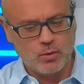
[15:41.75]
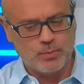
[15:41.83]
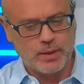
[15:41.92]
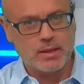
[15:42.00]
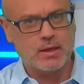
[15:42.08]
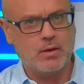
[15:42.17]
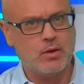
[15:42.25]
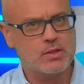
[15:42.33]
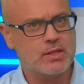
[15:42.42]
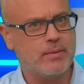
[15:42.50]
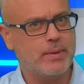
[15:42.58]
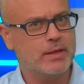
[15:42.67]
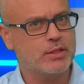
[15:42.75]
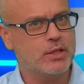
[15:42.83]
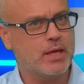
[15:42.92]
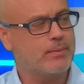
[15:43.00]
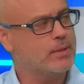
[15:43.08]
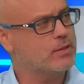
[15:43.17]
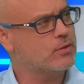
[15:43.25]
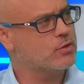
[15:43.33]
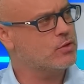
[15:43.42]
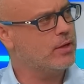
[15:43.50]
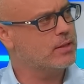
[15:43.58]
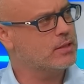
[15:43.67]
Brendan, last time out she came into the
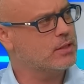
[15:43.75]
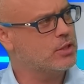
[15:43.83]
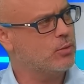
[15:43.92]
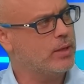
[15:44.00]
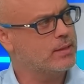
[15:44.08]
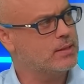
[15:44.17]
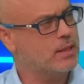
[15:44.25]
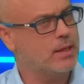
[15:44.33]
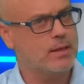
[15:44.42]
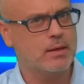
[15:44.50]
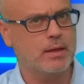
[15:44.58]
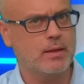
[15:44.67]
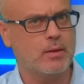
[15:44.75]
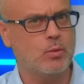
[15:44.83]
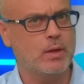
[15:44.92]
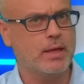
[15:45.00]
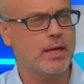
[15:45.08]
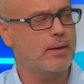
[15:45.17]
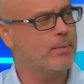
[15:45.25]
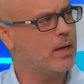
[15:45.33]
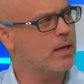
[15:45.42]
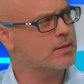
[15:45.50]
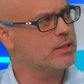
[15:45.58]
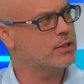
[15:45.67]
straights and she went in. The winner came
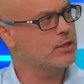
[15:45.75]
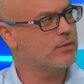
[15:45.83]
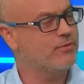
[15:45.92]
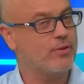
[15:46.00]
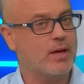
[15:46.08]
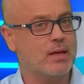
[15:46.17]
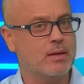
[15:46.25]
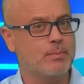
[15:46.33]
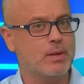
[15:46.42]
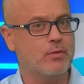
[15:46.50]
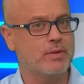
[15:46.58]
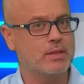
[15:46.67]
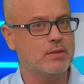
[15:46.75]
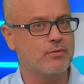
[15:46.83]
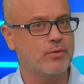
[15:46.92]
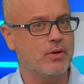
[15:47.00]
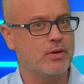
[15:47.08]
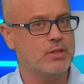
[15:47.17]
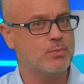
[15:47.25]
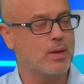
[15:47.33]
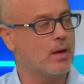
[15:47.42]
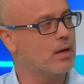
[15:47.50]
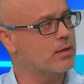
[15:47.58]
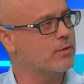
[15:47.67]
out and she found a bit of interference
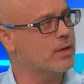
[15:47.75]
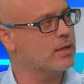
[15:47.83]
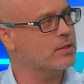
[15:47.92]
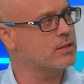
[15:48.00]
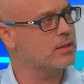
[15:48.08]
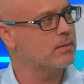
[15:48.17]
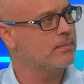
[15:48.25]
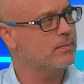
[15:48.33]
behind runners.